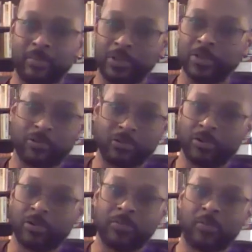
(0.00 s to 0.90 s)

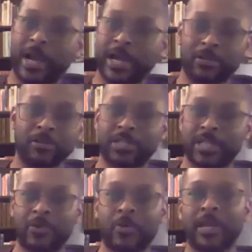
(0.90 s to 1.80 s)
plural, why it looks
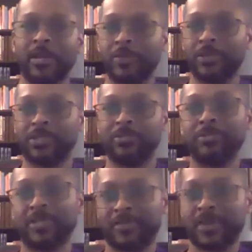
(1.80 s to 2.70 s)
that way, when the
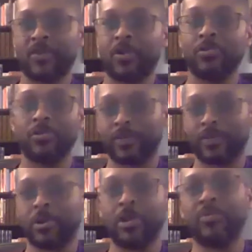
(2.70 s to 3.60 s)
students have never heard of
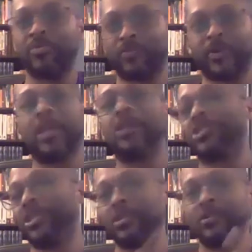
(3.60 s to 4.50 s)
comparative
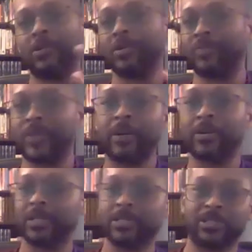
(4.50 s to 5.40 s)
morphology or vowel
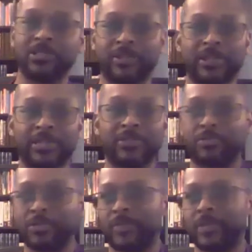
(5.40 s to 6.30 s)
collisions or any of these other
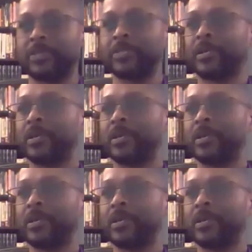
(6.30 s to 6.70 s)
sorts of things.